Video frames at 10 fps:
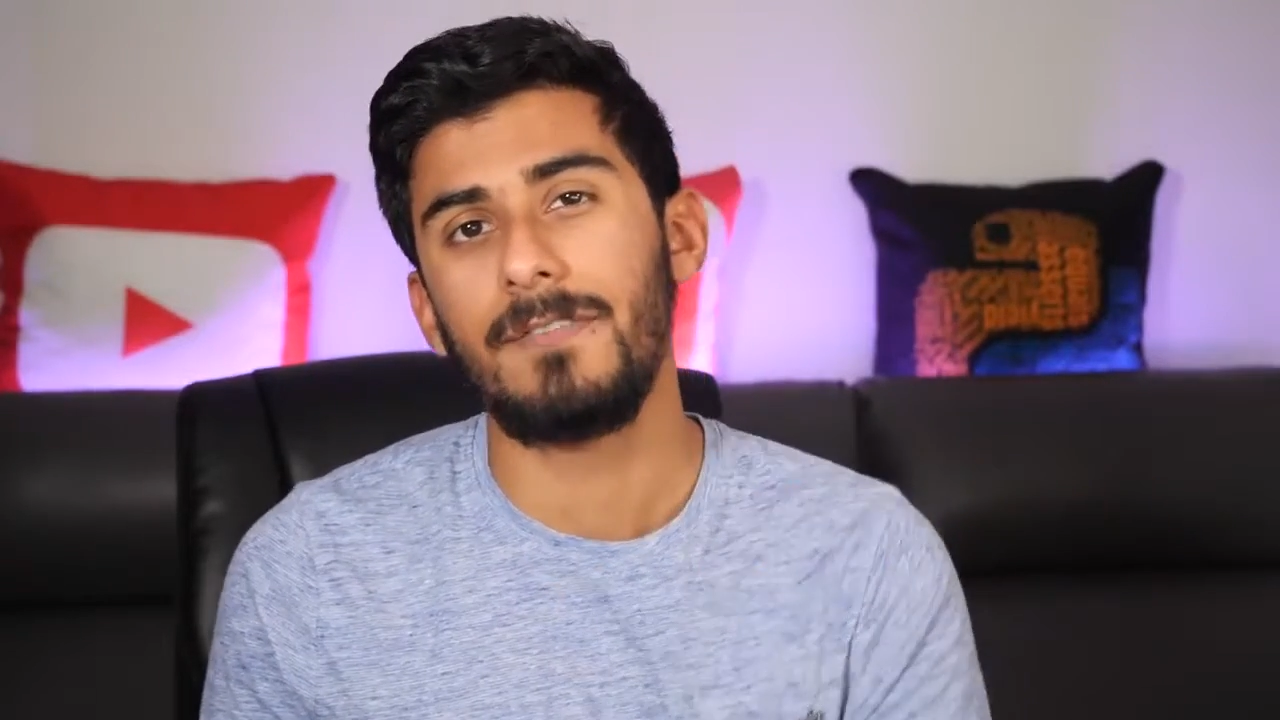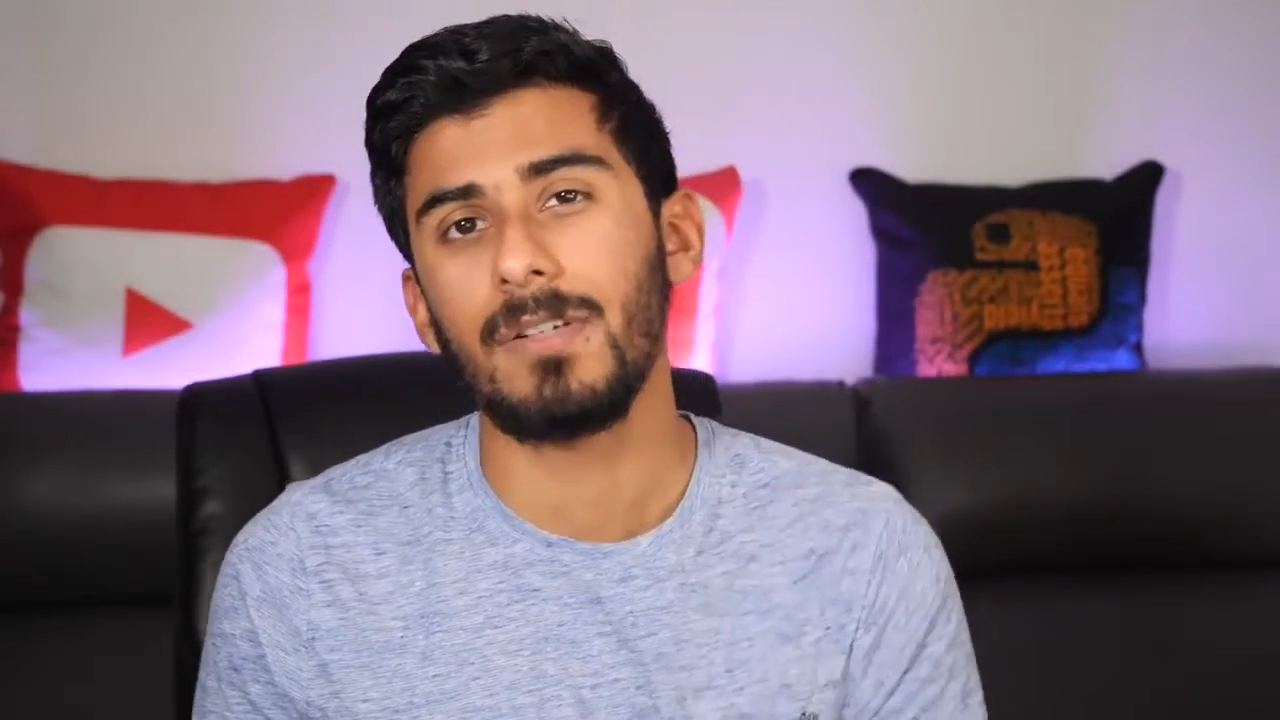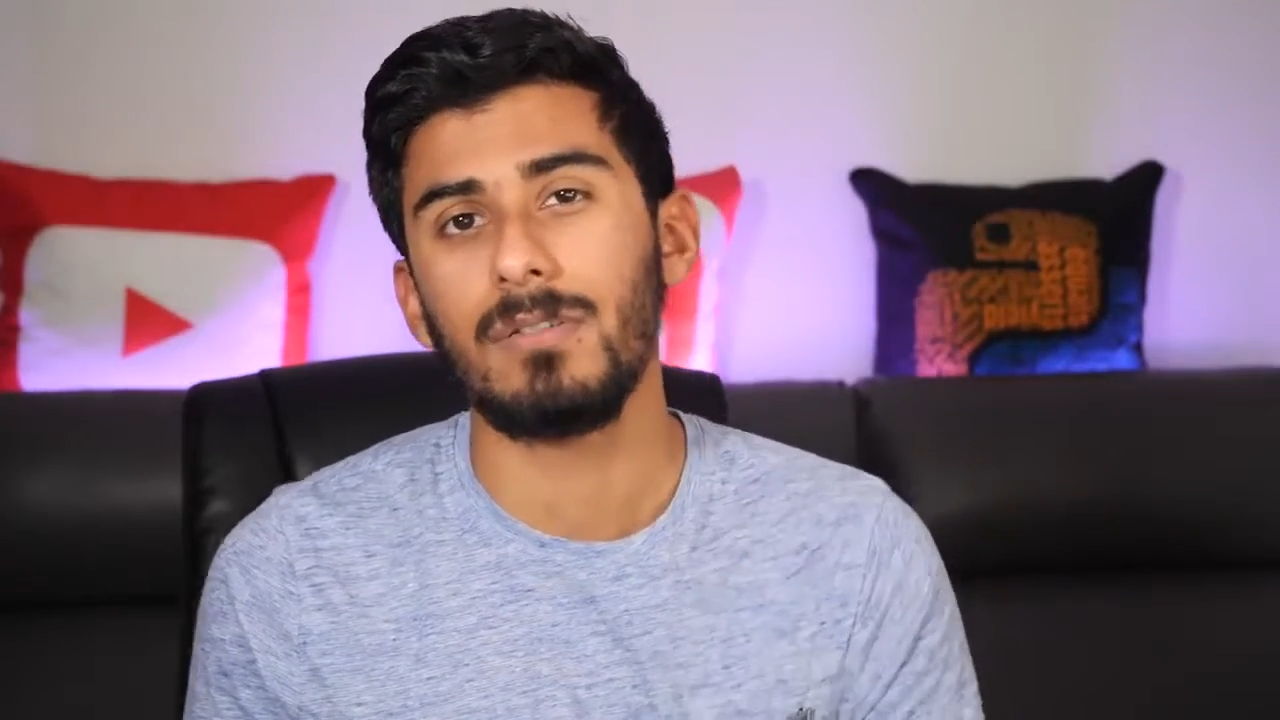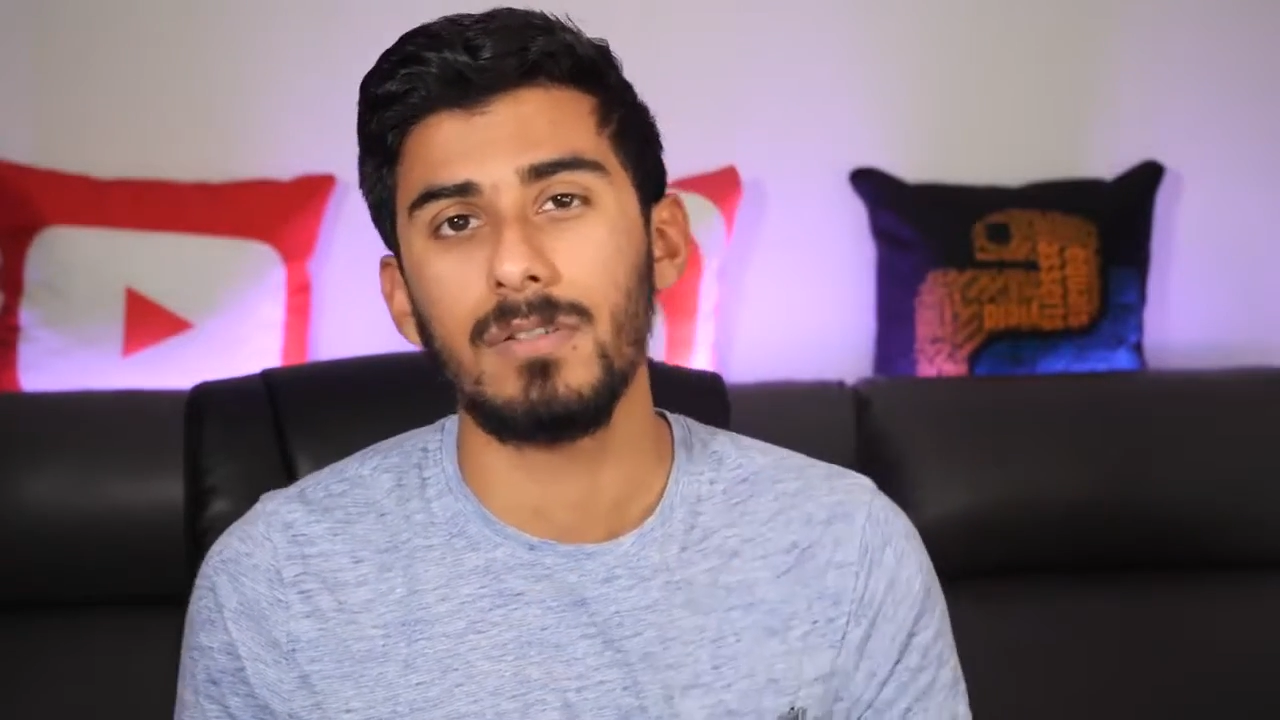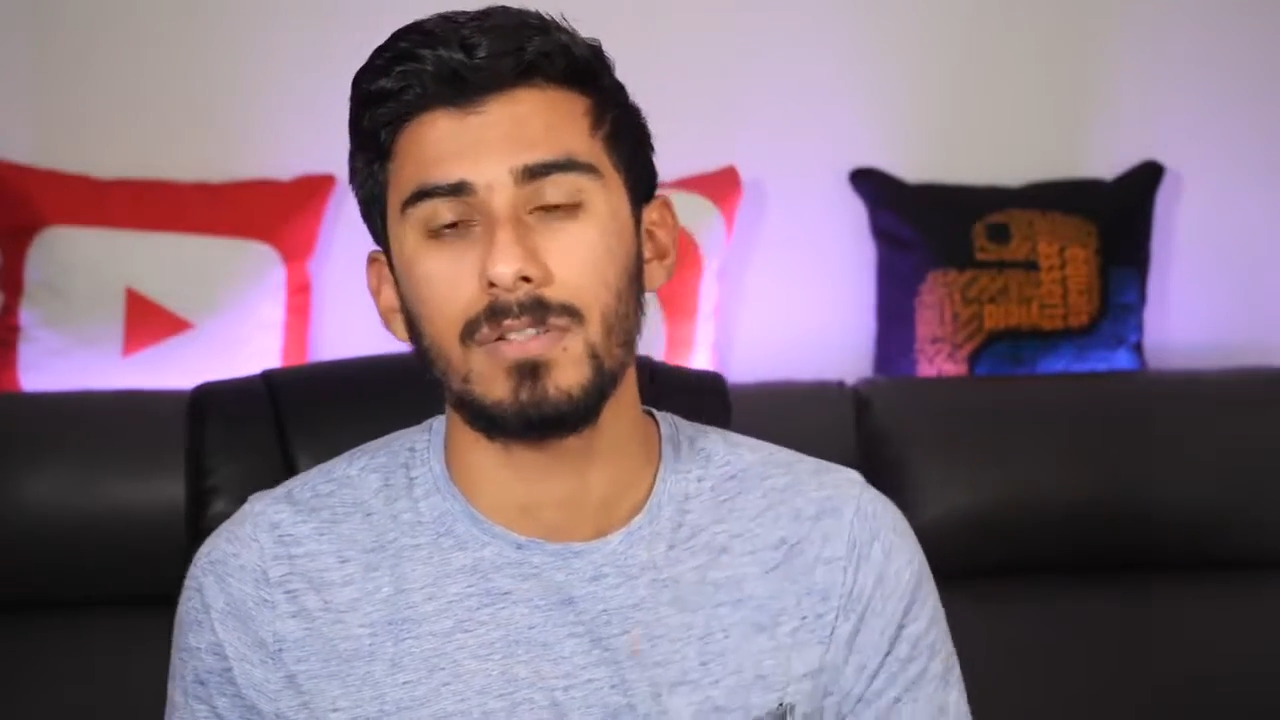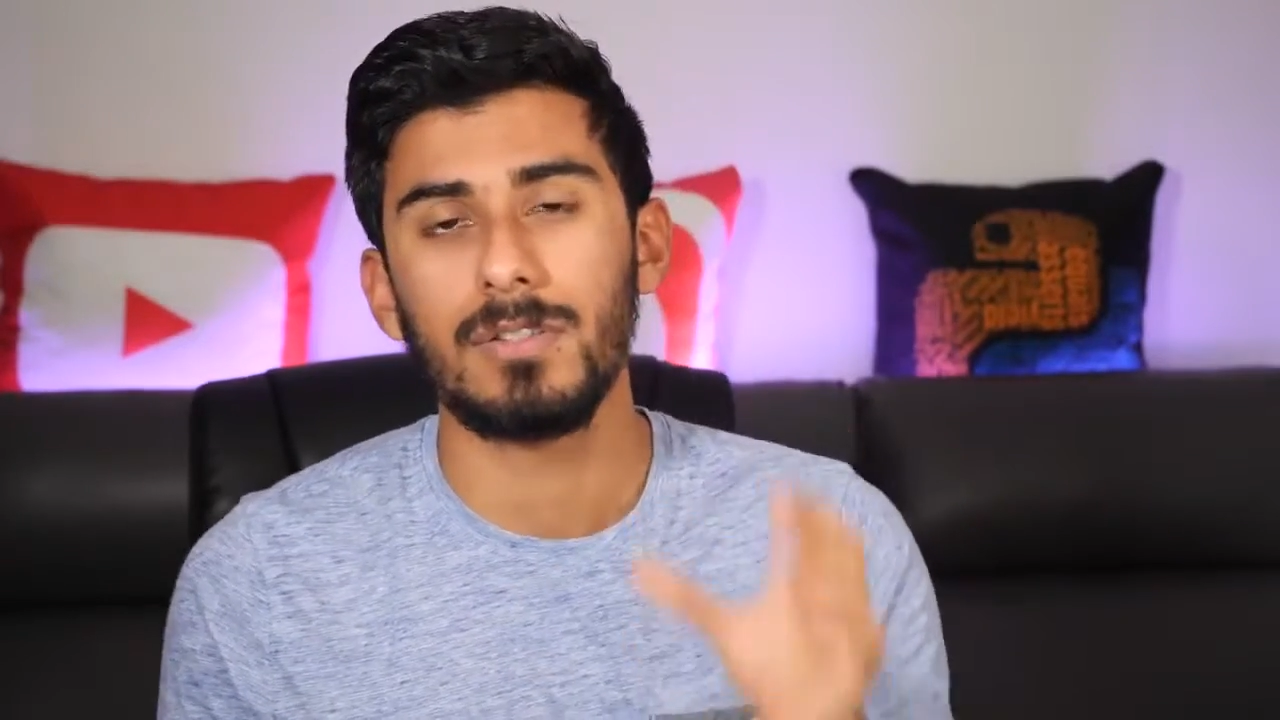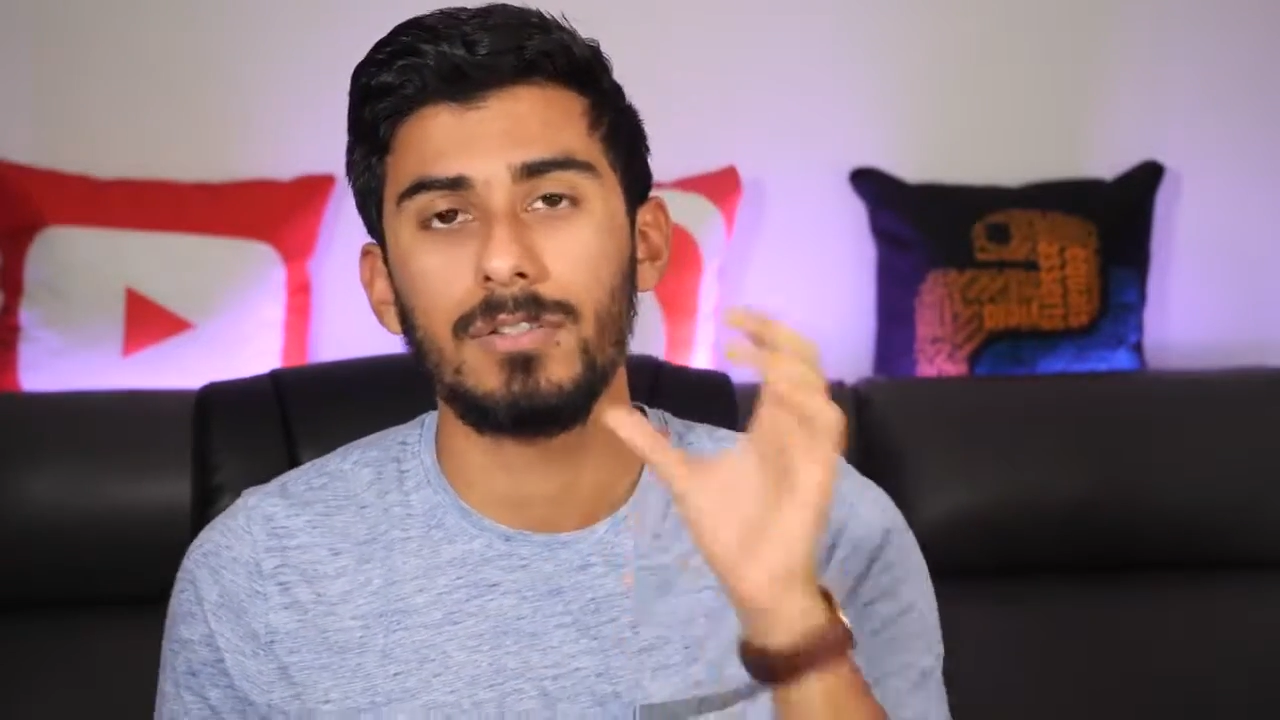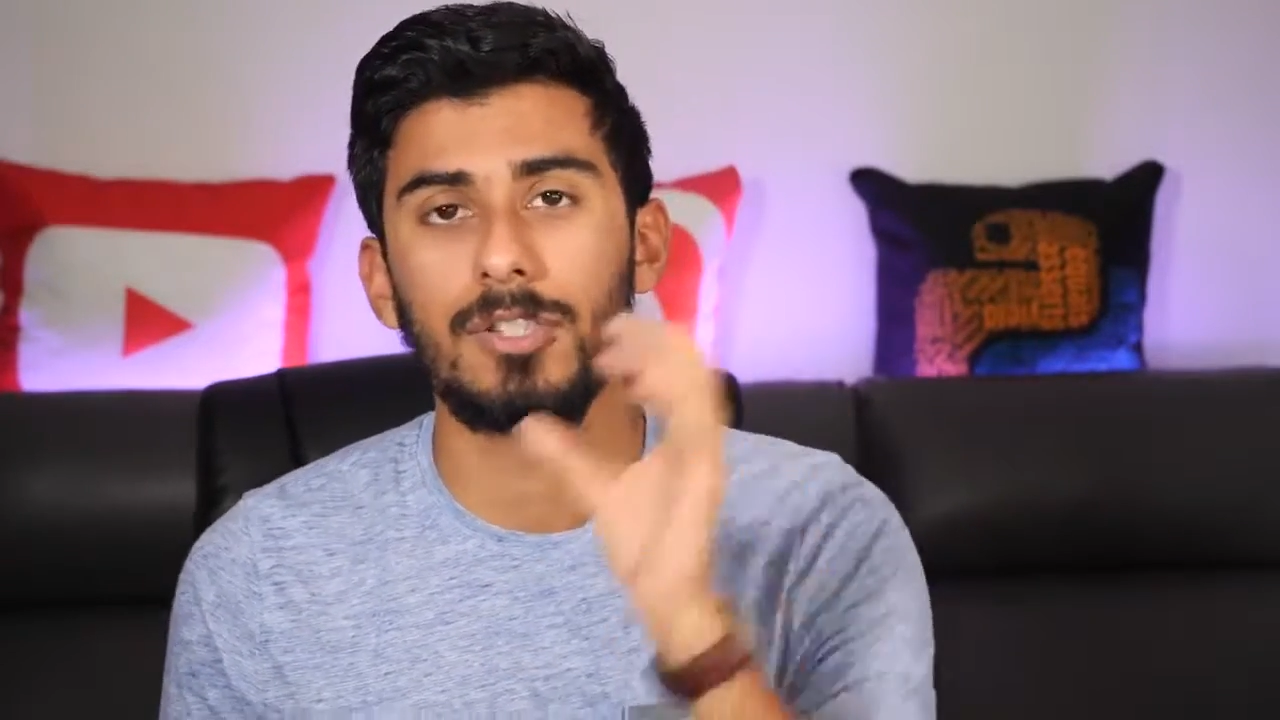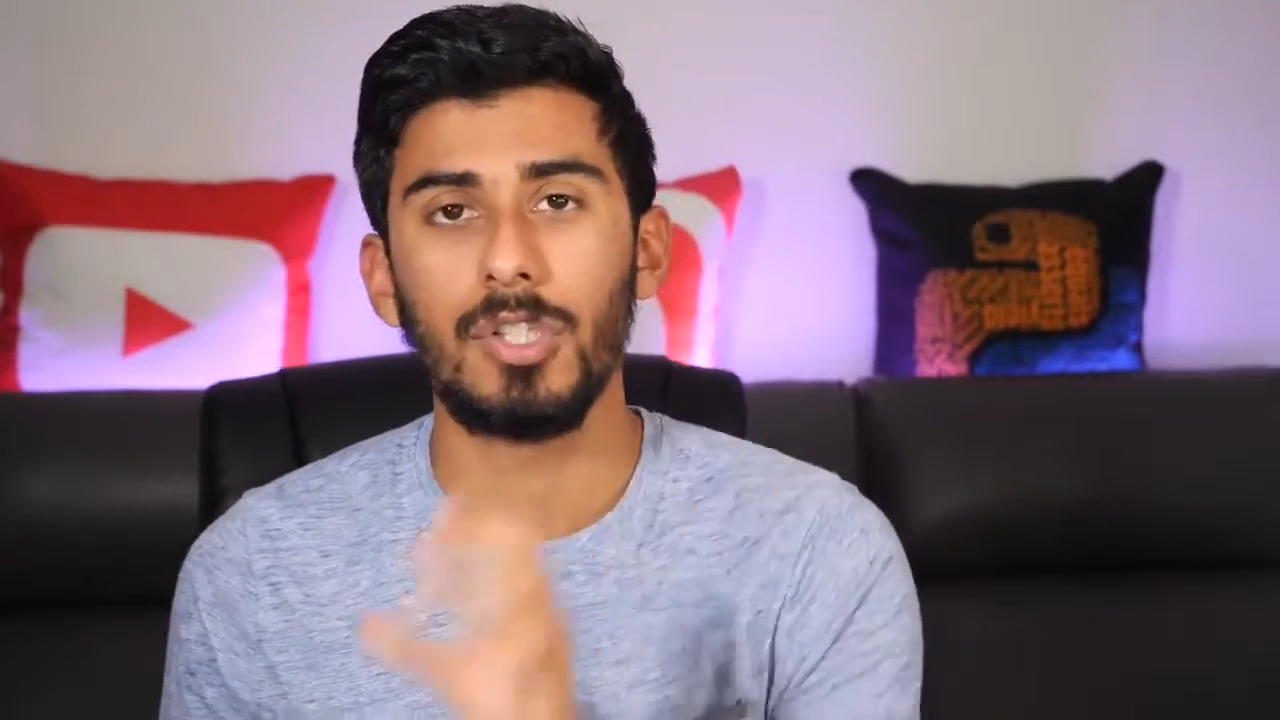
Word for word: difficult